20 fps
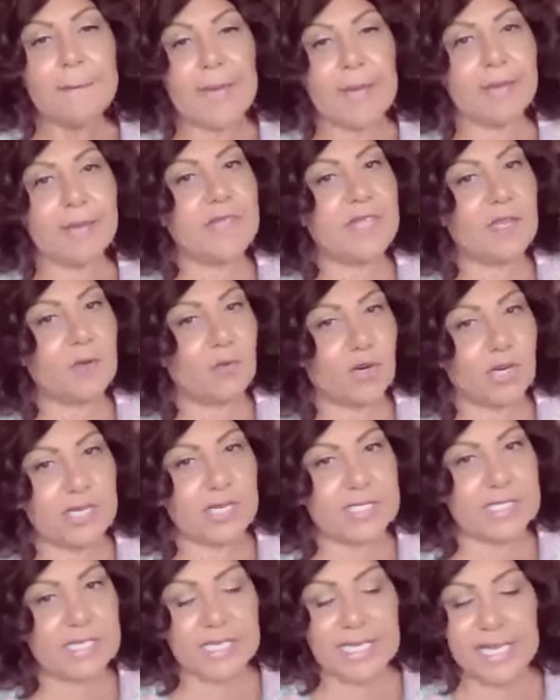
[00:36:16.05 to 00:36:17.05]
Maybe they
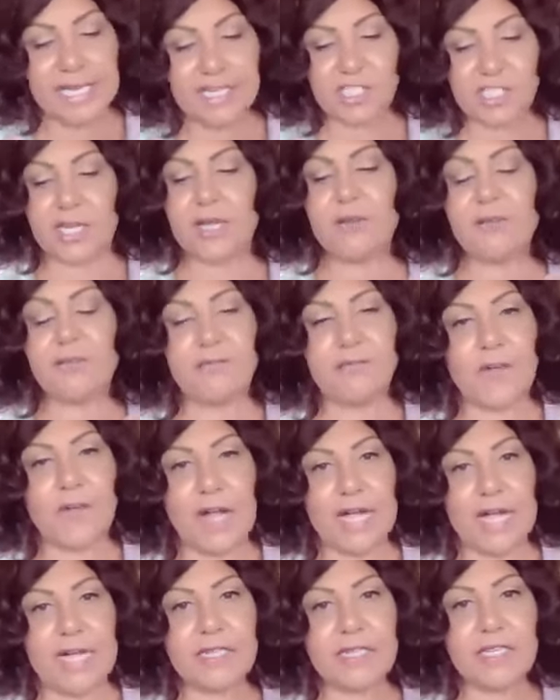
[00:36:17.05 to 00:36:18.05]
weren't as engaging.
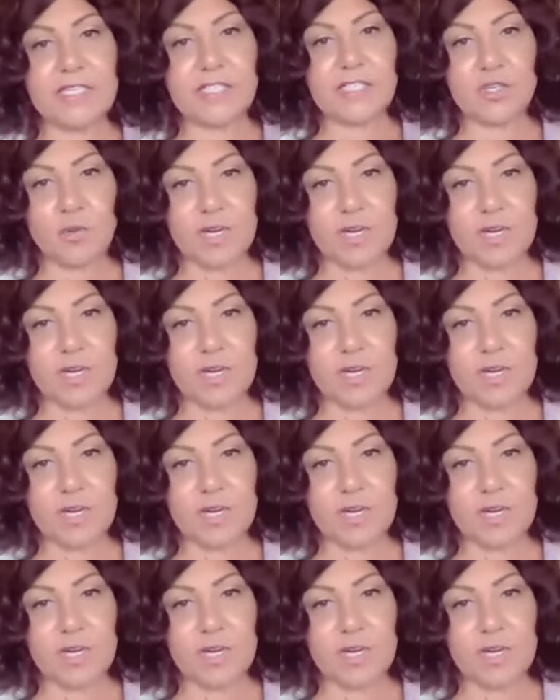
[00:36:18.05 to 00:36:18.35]
Find these